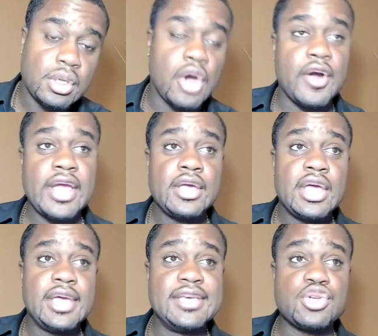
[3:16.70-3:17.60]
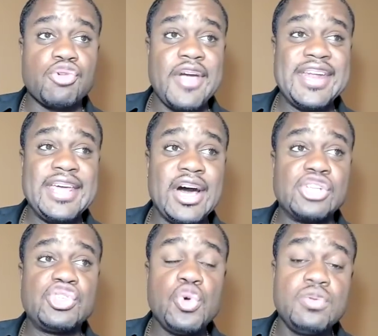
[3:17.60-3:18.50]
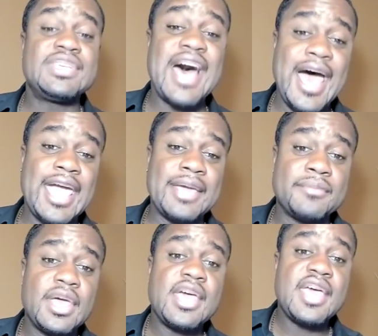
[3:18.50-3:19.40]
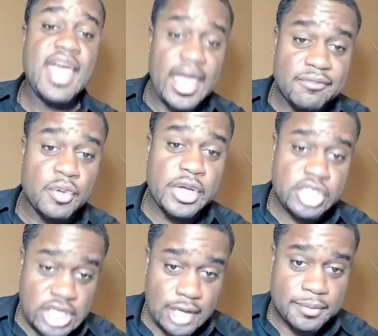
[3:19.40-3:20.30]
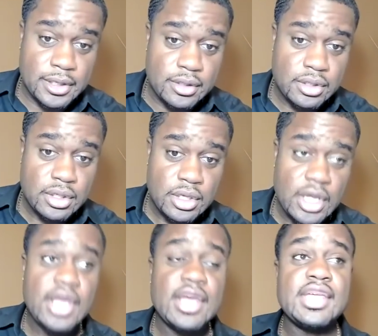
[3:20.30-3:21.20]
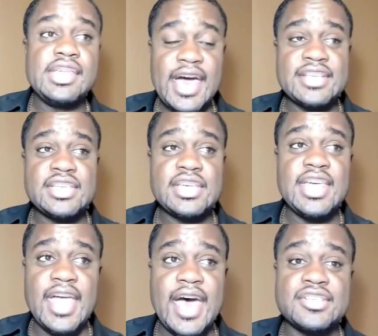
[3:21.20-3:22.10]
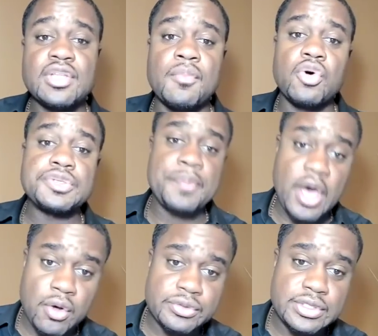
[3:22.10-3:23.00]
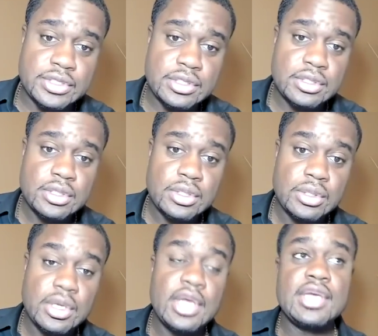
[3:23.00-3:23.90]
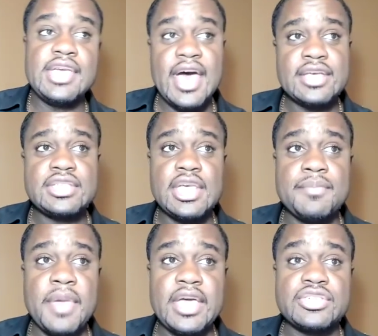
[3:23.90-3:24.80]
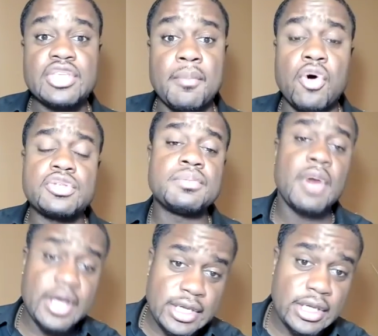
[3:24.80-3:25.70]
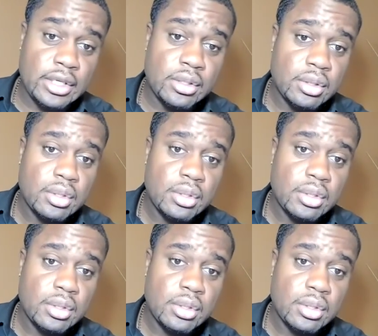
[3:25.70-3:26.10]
All right? He's already a two-time heavyweight champion. Yes, he has the most belts. Yes, he makes the most money.